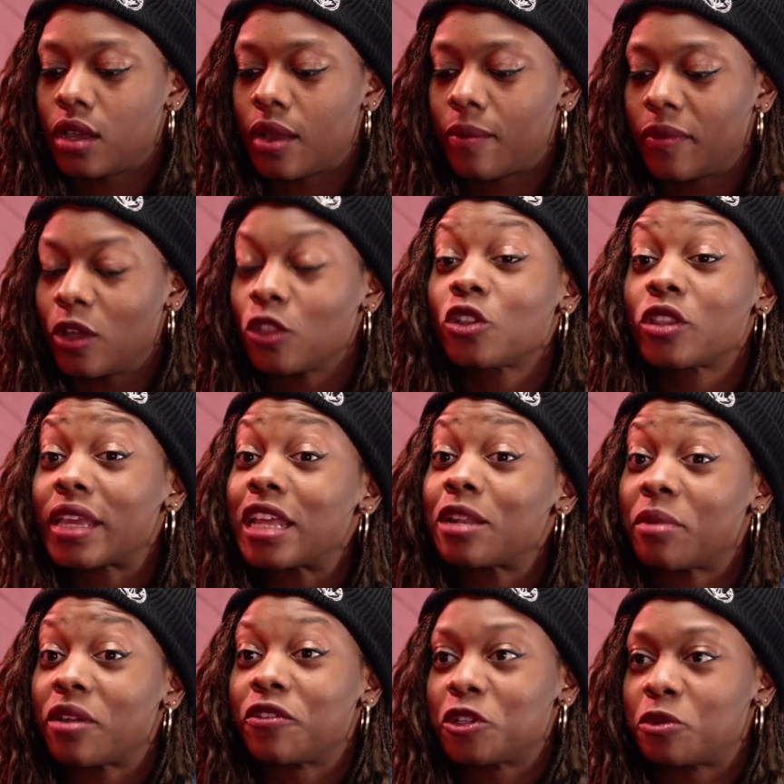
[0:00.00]
Um, although the
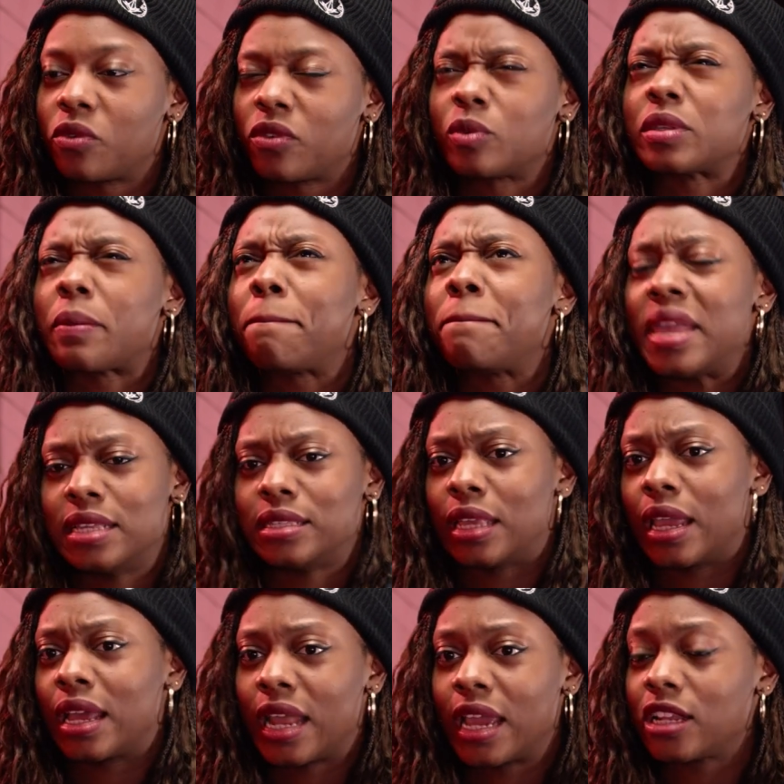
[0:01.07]
kid in my first movie was
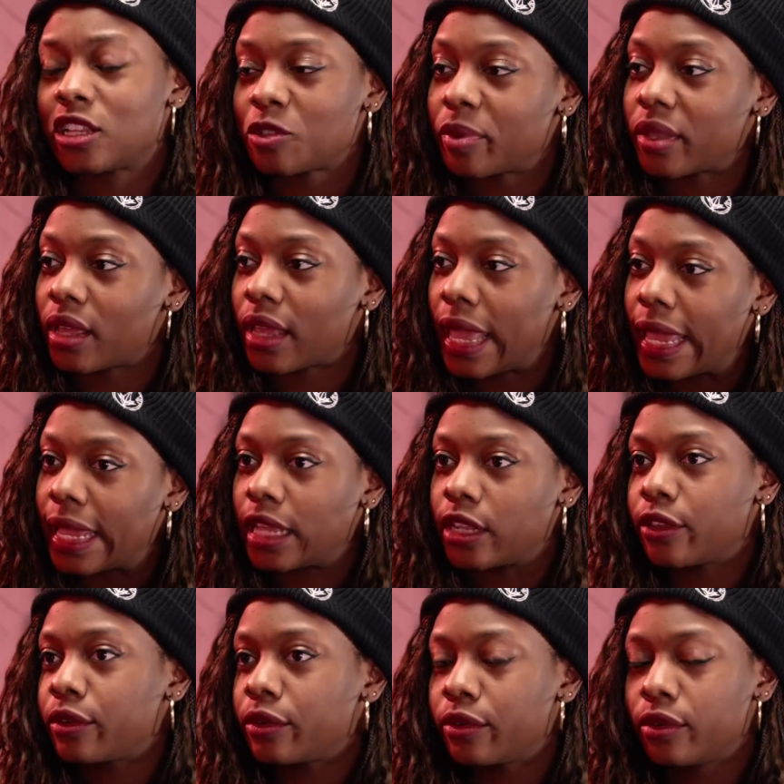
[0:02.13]
amazing and I could just be like, hey,
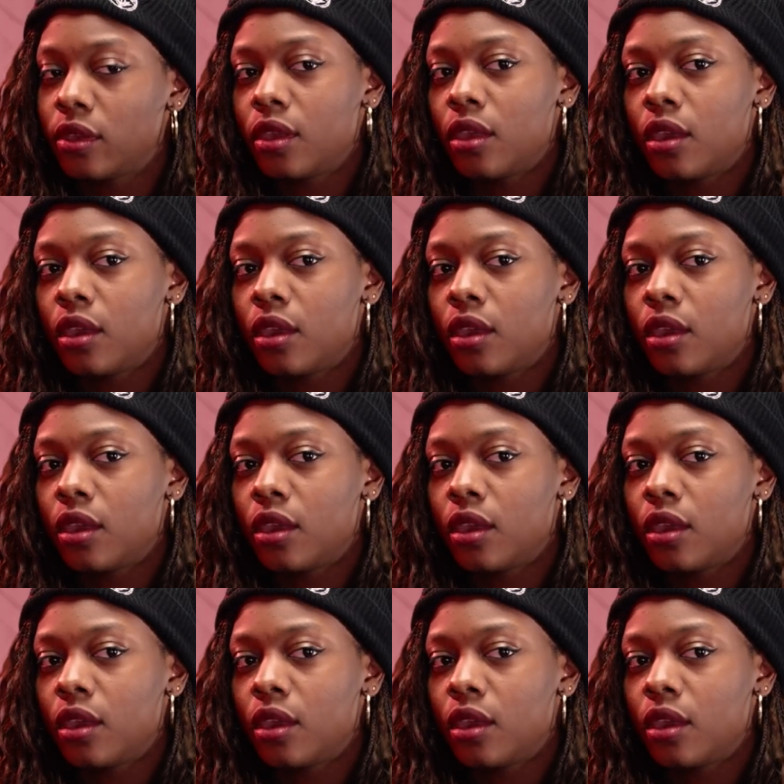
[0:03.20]
can you